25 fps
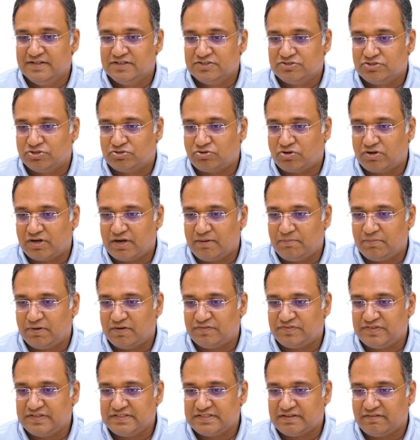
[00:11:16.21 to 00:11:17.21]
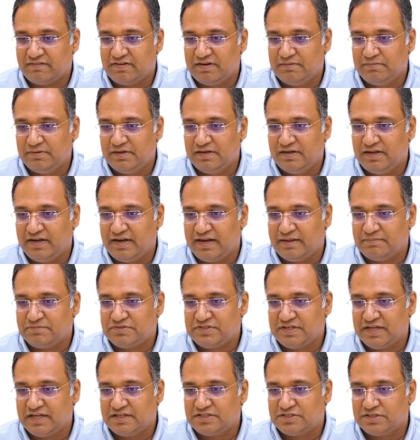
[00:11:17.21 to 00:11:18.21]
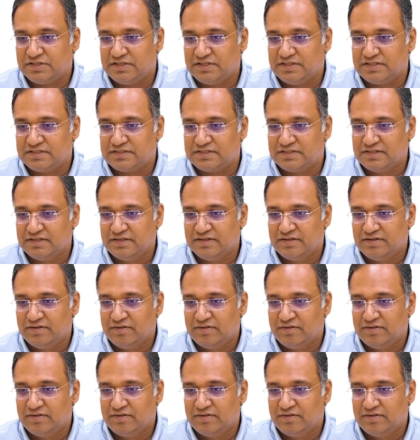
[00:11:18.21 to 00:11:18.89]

So, total number of seats available in MCH is